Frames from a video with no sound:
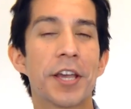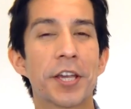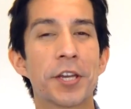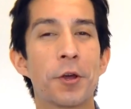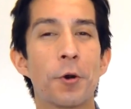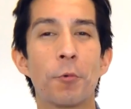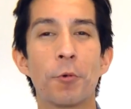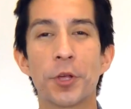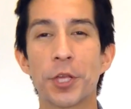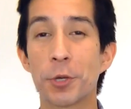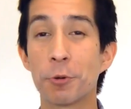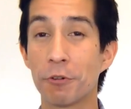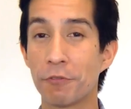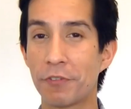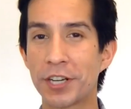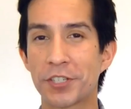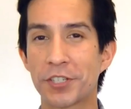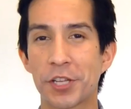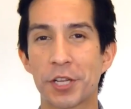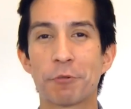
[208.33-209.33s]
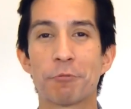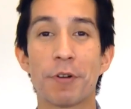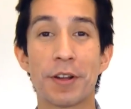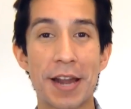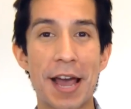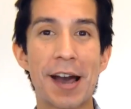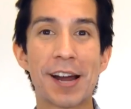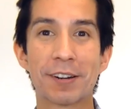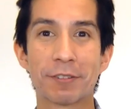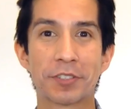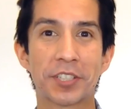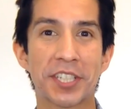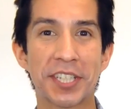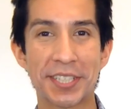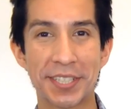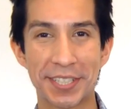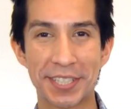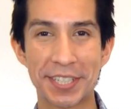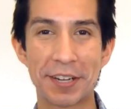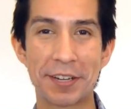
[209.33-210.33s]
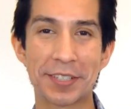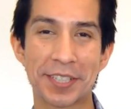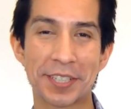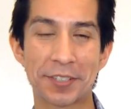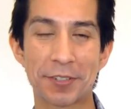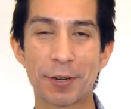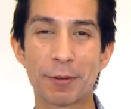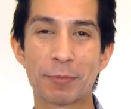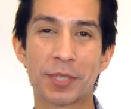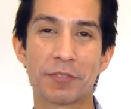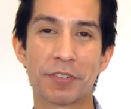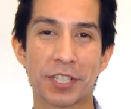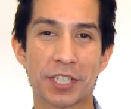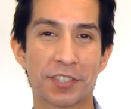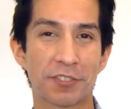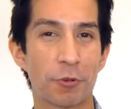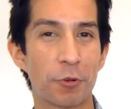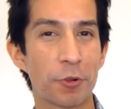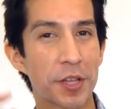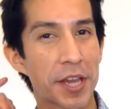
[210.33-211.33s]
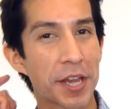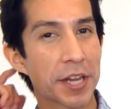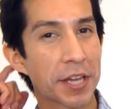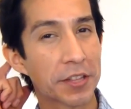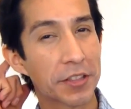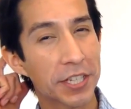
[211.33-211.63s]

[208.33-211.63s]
will you eventually run out of skin cells in terms of exfoliating?